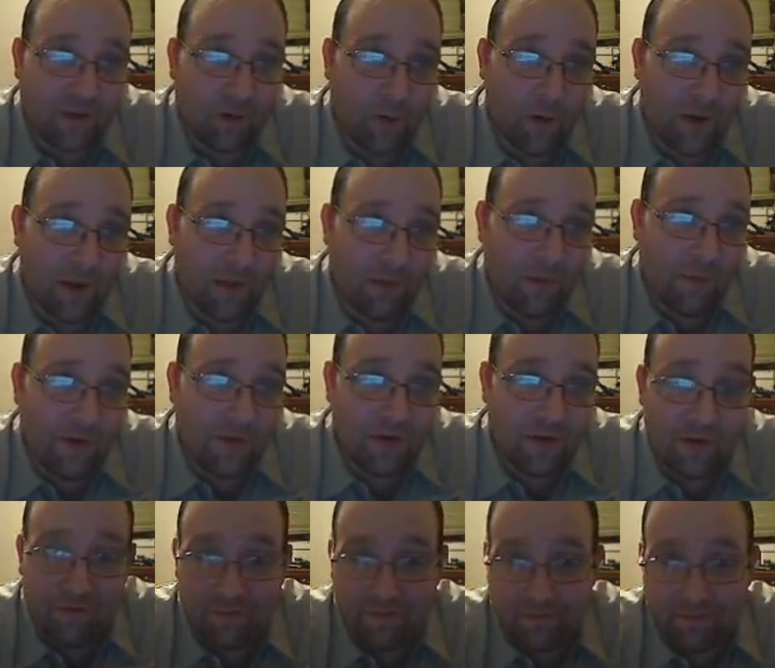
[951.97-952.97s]
chapter
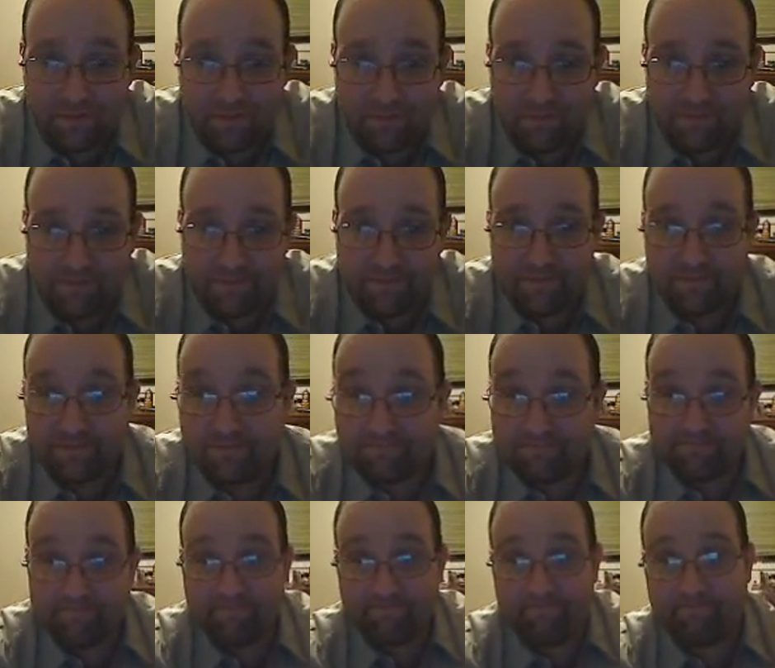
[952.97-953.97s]
2 tomorrow night.
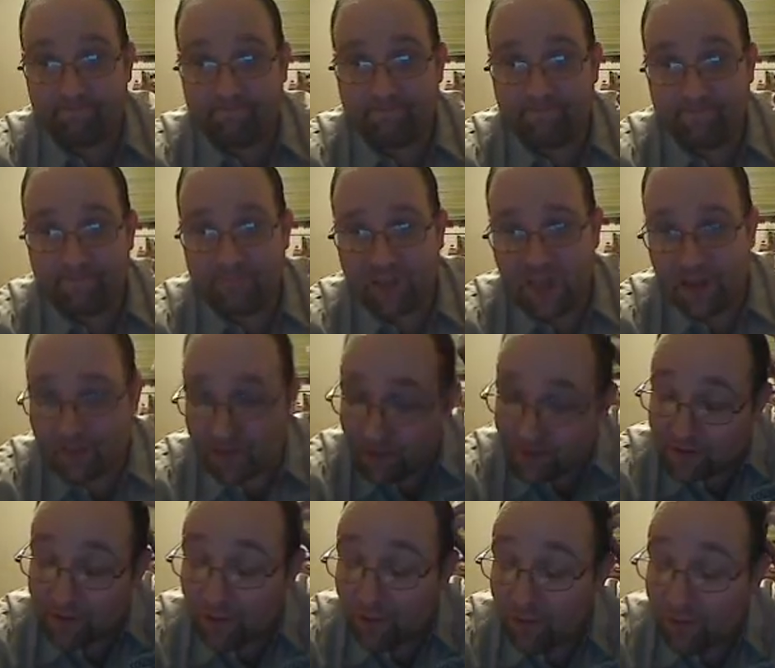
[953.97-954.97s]
So anyway,
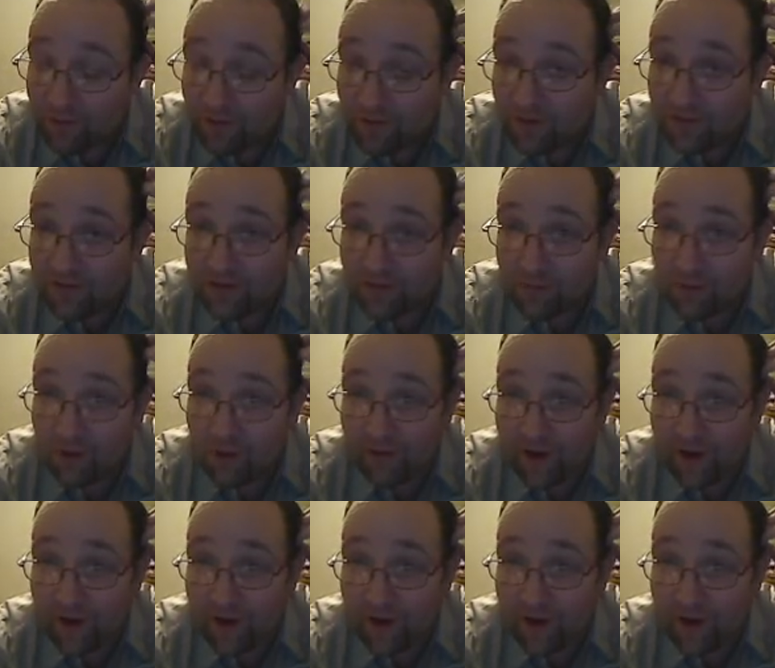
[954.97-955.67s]
guys, I love you all.